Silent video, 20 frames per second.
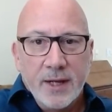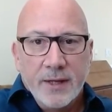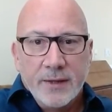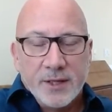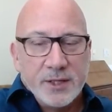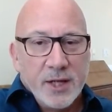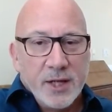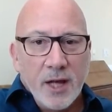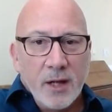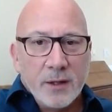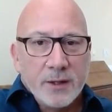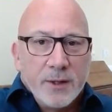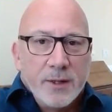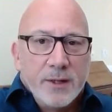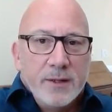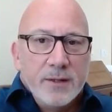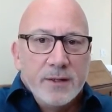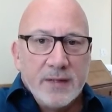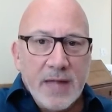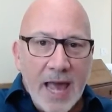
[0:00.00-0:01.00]
the child
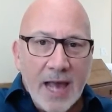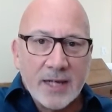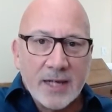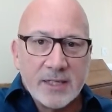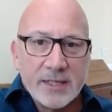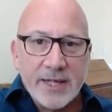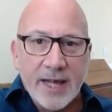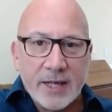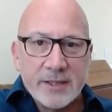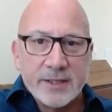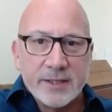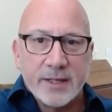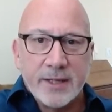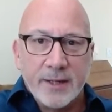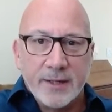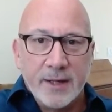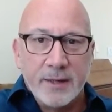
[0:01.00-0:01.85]
couldn't actually execute